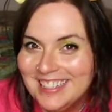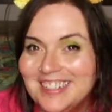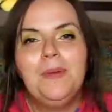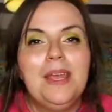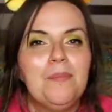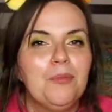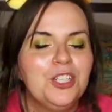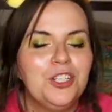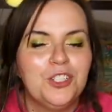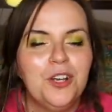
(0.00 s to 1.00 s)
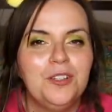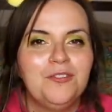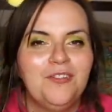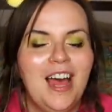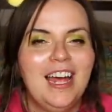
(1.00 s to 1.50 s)
To be a Bridget
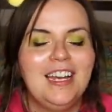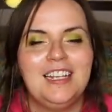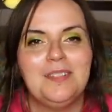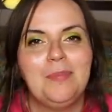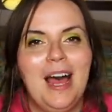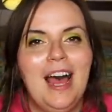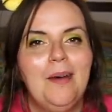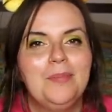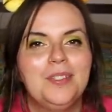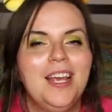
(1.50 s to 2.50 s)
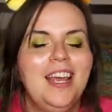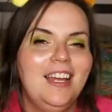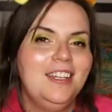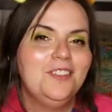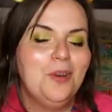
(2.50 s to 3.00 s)
Jones fan is perhaps
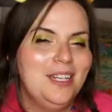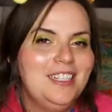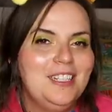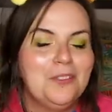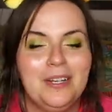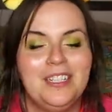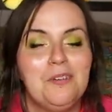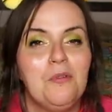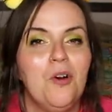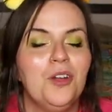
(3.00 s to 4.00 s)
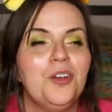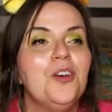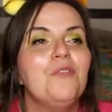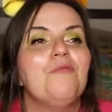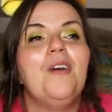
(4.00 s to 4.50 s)
in 2021
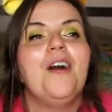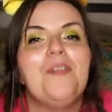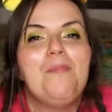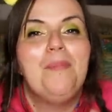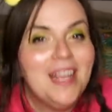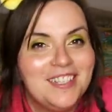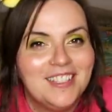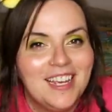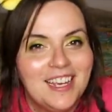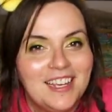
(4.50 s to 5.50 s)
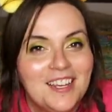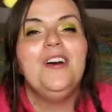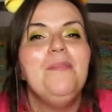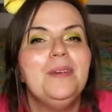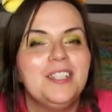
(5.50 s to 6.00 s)
rather basic. And I
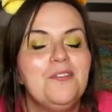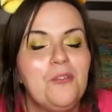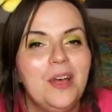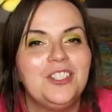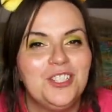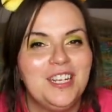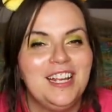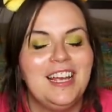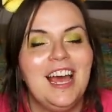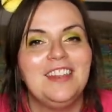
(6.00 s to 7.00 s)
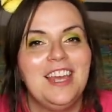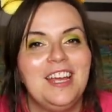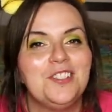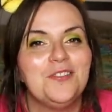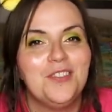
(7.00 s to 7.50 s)
found myself questioning at the
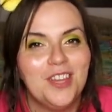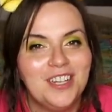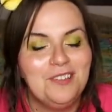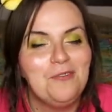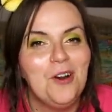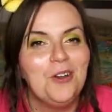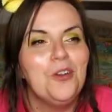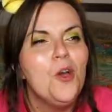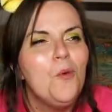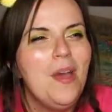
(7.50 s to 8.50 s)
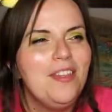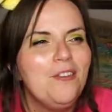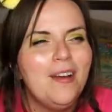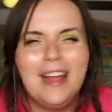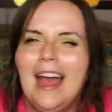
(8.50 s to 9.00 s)
age of 31
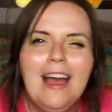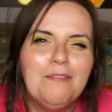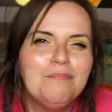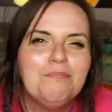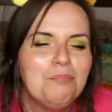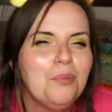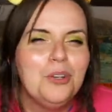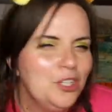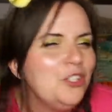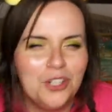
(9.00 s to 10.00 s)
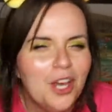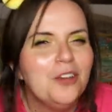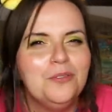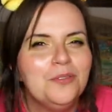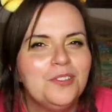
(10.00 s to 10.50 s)
whether I am Bridget
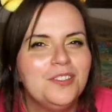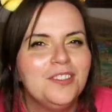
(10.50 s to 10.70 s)
Jones.